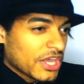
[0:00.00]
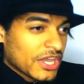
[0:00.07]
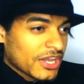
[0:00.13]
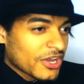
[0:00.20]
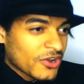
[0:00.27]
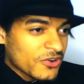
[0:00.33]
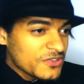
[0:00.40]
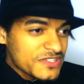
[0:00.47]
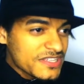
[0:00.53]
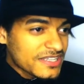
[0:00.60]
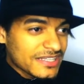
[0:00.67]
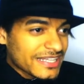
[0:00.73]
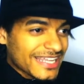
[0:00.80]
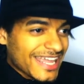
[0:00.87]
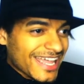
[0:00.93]

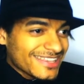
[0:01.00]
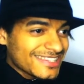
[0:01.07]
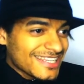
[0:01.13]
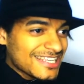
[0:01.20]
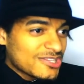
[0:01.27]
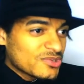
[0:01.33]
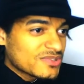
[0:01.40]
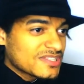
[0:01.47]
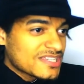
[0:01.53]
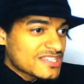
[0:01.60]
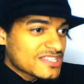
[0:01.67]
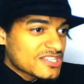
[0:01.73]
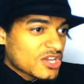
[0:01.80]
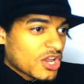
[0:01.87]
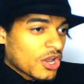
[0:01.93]
constantly get into this
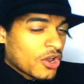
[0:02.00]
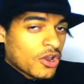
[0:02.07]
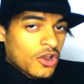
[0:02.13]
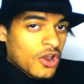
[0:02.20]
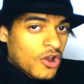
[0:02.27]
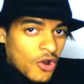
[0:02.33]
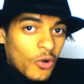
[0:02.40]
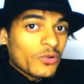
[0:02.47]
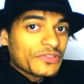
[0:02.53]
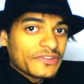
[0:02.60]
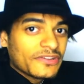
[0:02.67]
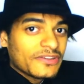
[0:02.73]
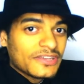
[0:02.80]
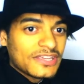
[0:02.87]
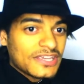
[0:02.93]
cult
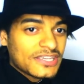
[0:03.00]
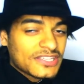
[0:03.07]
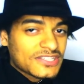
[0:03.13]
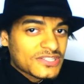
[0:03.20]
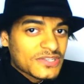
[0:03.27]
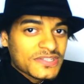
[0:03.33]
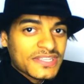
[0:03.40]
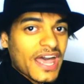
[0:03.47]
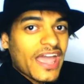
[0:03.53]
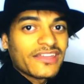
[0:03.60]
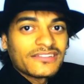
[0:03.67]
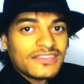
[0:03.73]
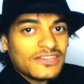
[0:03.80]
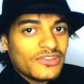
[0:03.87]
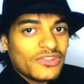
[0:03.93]

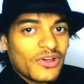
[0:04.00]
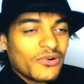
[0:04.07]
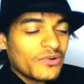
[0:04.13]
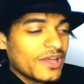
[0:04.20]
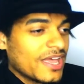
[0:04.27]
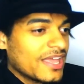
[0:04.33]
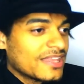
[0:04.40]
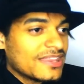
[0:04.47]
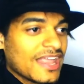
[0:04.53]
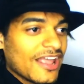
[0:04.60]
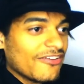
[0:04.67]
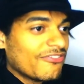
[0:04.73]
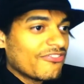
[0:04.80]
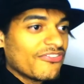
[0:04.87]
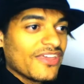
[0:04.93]
society, you know, they
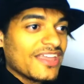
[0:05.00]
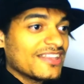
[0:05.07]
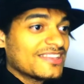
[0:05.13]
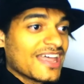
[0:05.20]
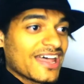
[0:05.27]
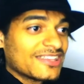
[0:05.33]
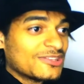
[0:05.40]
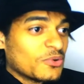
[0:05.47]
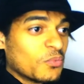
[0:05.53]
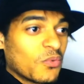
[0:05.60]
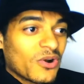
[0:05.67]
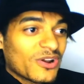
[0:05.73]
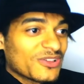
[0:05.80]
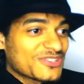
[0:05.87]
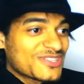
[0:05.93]
think that the
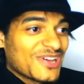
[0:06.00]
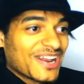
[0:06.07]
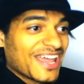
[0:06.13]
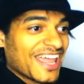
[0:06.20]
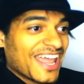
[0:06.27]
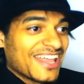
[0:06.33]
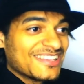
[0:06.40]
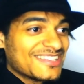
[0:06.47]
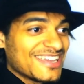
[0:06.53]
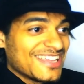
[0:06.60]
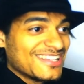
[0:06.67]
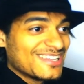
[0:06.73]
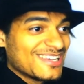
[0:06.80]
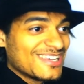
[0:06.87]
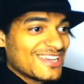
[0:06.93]
world's gonna end in
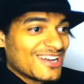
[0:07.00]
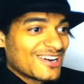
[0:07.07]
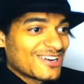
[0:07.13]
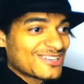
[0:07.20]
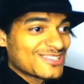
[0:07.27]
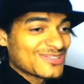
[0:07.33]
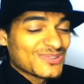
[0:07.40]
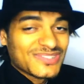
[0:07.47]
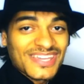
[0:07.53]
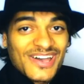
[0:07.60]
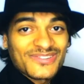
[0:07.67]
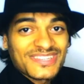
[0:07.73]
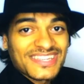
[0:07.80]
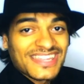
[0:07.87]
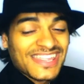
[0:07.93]
the year
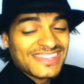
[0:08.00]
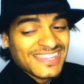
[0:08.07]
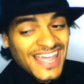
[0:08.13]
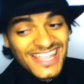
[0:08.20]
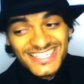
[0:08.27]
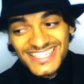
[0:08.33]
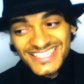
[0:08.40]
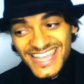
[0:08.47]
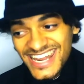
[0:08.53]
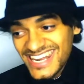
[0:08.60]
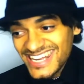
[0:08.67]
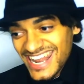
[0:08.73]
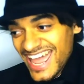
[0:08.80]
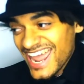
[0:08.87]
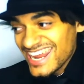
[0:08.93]
2000 and
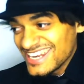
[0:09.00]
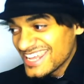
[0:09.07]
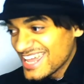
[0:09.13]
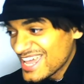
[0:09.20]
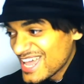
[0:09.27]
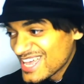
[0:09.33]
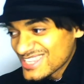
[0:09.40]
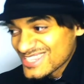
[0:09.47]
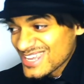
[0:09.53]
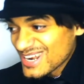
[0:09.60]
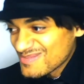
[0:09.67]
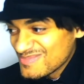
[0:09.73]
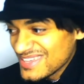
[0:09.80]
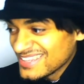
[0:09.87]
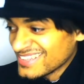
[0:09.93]
1999 is gonna
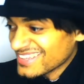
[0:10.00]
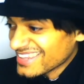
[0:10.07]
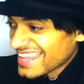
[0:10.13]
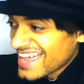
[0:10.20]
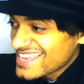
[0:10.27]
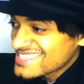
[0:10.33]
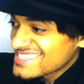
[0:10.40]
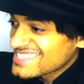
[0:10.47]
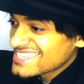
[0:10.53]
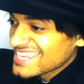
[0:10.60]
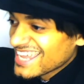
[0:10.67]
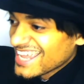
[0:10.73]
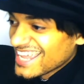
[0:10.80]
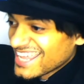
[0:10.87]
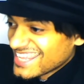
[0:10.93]
be the last
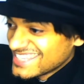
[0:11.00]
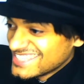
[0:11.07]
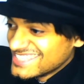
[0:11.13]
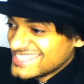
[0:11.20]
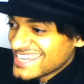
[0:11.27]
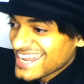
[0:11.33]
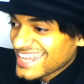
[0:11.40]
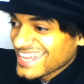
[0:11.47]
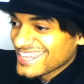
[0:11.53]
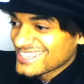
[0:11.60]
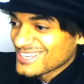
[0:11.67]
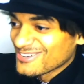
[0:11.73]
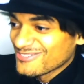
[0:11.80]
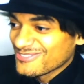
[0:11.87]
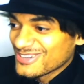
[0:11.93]
decade
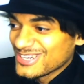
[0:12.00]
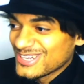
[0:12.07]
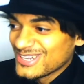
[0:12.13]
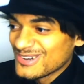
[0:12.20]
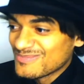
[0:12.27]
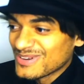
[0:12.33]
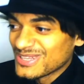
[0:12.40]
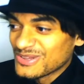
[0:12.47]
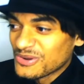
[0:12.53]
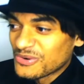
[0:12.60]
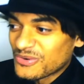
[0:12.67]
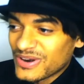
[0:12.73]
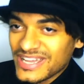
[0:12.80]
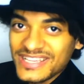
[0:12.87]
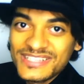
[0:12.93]
of human
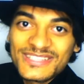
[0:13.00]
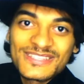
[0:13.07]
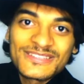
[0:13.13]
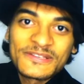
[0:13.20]
race.